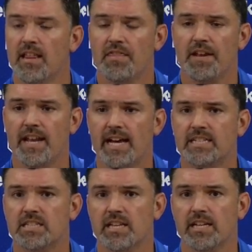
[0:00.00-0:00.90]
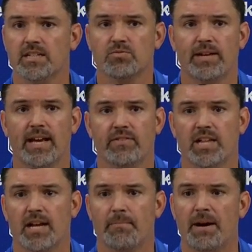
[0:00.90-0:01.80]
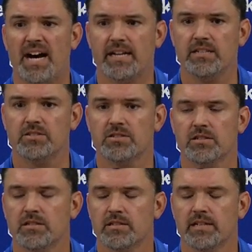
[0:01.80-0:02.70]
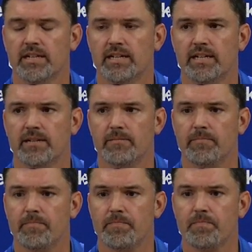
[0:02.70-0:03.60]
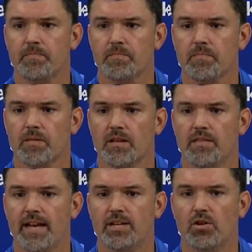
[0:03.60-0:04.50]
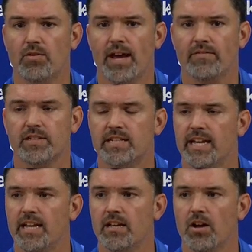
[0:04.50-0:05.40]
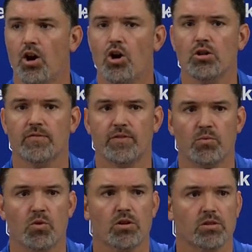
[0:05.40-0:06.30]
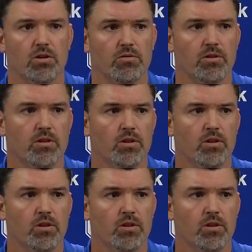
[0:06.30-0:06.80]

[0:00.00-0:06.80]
The nice thing is we have a lot of bodies that don't have to take all of the workload.